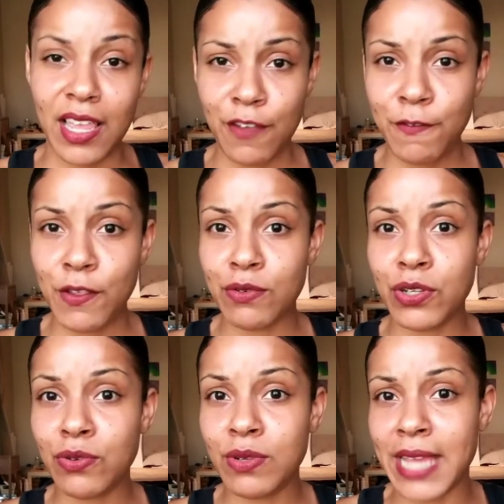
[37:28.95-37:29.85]
If you
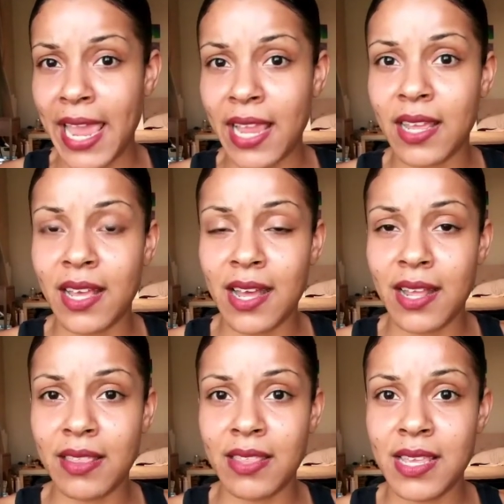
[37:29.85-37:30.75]
do take
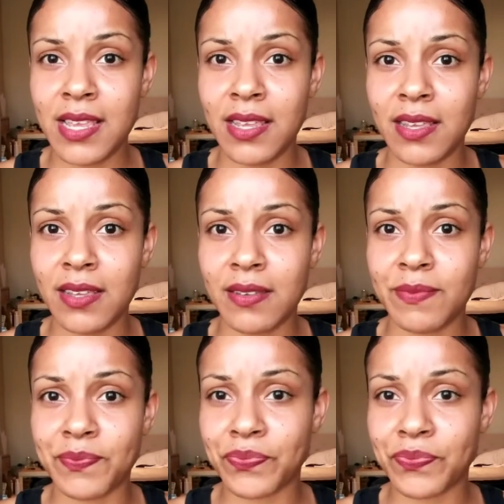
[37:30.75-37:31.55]
the